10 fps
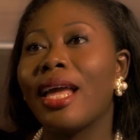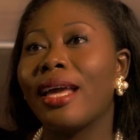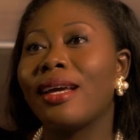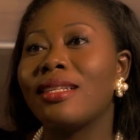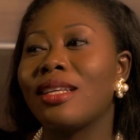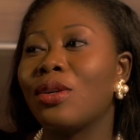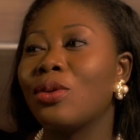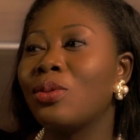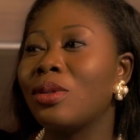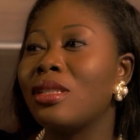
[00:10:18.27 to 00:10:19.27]
airs and
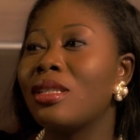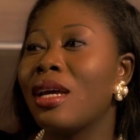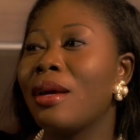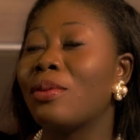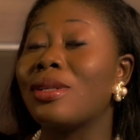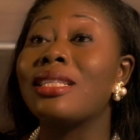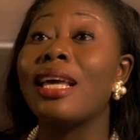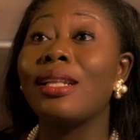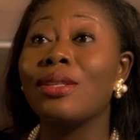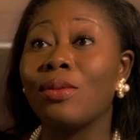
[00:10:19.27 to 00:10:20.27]
who would
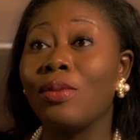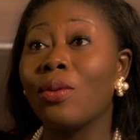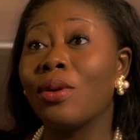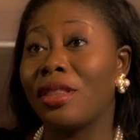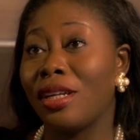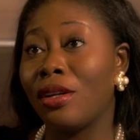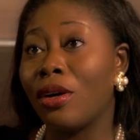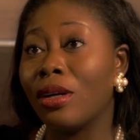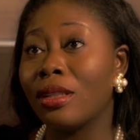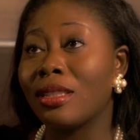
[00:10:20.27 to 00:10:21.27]
pretend to be what they're
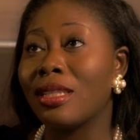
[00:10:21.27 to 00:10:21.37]
not.